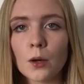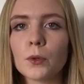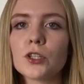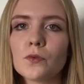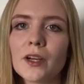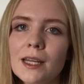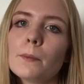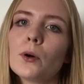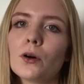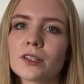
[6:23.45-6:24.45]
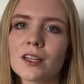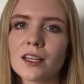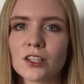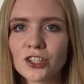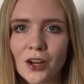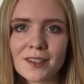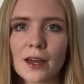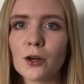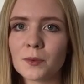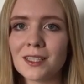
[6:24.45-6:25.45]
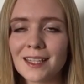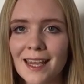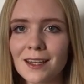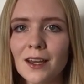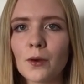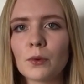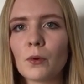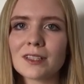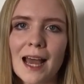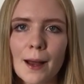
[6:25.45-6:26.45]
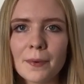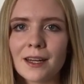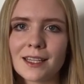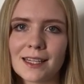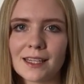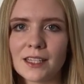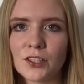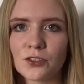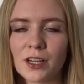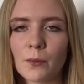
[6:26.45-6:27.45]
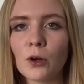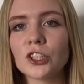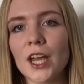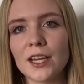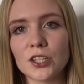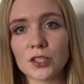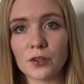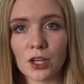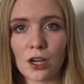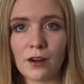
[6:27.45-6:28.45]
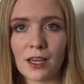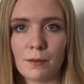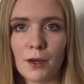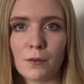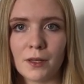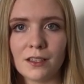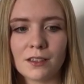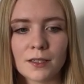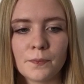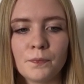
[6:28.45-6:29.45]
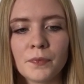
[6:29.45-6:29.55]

which is really important as it shows they're up to date with what's happening in dentistry and what changes are occurring at the moment.